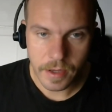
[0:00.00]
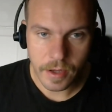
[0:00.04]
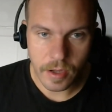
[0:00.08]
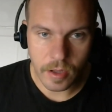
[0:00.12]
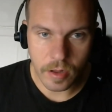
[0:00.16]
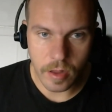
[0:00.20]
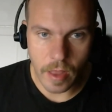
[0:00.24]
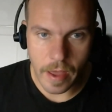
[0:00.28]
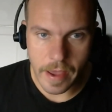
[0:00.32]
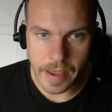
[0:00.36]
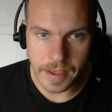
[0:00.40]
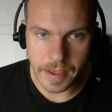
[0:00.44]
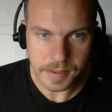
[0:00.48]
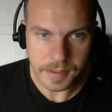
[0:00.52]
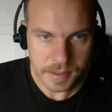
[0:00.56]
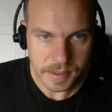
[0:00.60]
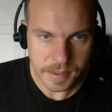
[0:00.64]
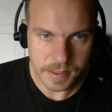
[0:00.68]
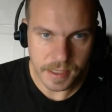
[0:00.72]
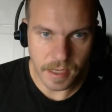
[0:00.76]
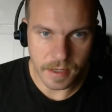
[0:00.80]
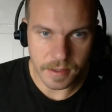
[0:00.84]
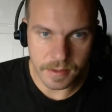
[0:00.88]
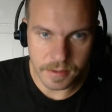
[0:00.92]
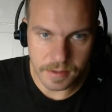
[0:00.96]

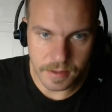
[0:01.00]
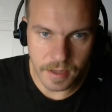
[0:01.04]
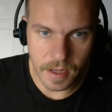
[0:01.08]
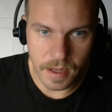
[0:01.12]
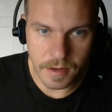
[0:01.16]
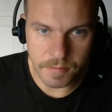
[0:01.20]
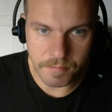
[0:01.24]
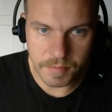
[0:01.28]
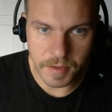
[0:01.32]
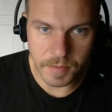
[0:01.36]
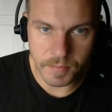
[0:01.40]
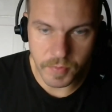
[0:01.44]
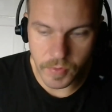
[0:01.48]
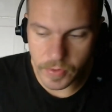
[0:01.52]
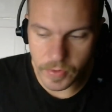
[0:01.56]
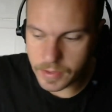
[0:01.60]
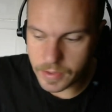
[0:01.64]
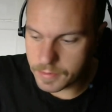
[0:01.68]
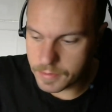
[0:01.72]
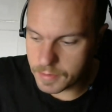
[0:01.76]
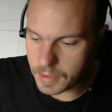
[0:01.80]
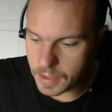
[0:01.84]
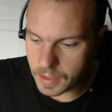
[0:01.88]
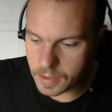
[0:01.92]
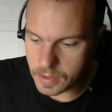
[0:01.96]
clients and people
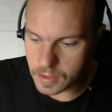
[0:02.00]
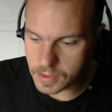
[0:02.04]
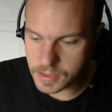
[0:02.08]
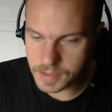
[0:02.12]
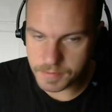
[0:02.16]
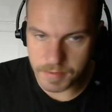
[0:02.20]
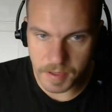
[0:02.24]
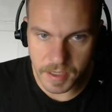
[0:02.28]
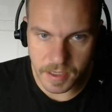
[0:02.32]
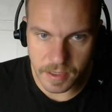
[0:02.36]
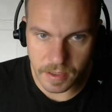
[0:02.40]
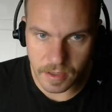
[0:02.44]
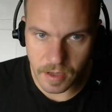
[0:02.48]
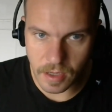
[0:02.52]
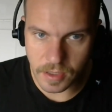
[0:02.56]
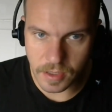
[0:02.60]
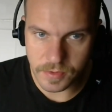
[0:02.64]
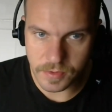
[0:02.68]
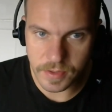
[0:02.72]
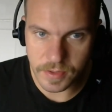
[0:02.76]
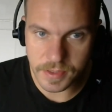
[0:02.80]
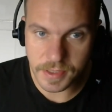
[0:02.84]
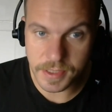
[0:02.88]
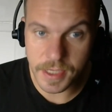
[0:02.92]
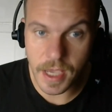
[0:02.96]
in English speaking
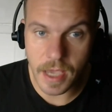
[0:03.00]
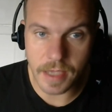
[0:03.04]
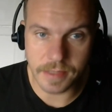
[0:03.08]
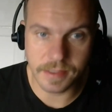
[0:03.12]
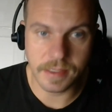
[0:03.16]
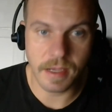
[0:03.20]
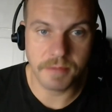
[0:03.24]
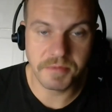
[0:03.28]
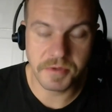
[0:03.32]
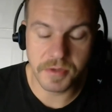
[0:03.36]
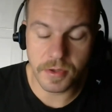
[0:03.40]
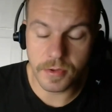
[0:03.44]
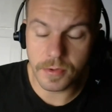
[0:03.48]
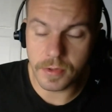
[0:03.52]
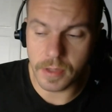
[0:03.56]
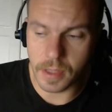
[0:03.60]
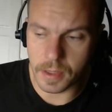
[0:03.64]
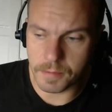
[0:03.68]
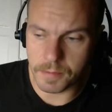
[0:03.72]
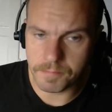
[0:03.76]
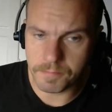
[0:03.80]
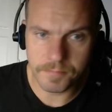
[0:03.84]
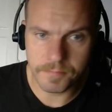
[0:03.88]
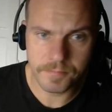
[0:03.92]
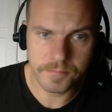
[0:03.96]
countries. Yes, absolutely.